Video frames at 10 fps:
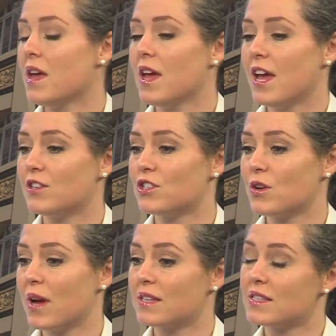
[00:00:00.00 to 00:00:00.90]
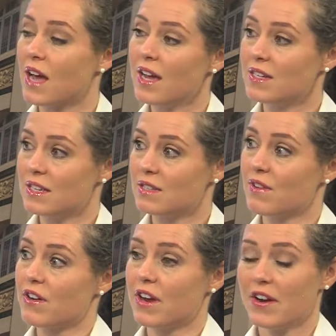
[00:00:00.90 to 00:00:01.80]
And so as scientists,
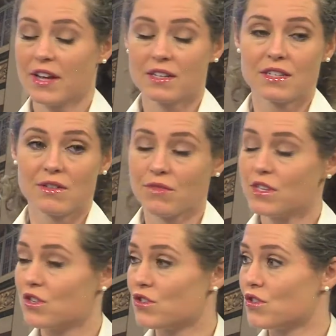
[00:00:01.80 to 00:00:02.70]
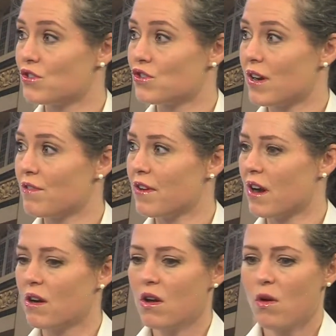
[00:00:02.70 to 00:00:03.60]
veterinarians, and researchers are trying to figure
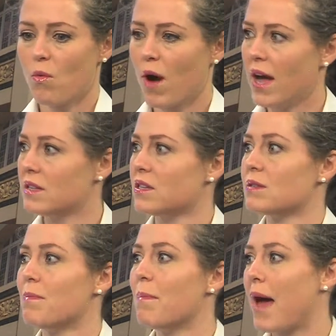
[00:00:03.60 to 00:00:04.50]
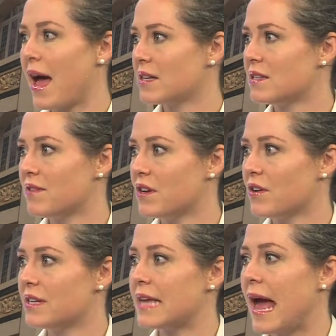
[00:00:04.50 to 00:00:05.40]
out why has this massive
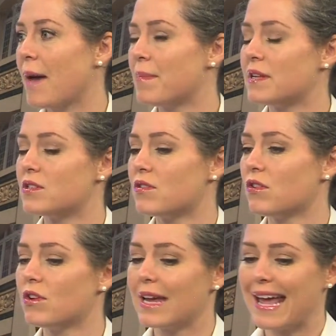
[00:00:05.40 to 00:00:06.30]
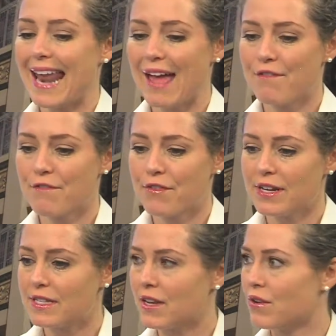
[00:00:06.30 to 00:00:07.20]
increase happened. So they're looking at
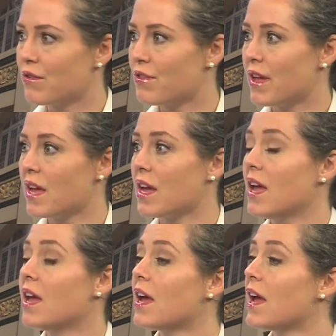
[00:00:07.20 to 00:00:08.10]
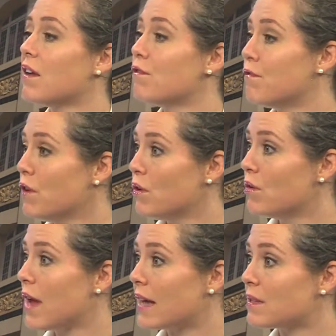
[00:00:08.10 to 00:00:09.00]
every single thing, and
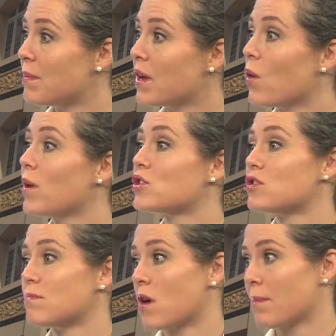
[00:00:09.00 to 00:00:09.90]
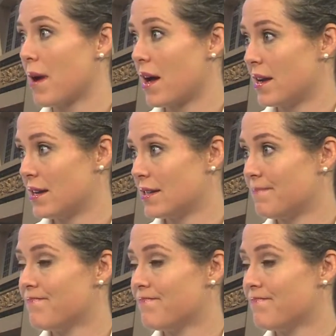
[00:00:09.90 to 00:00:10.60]
food has a big question mark behind it.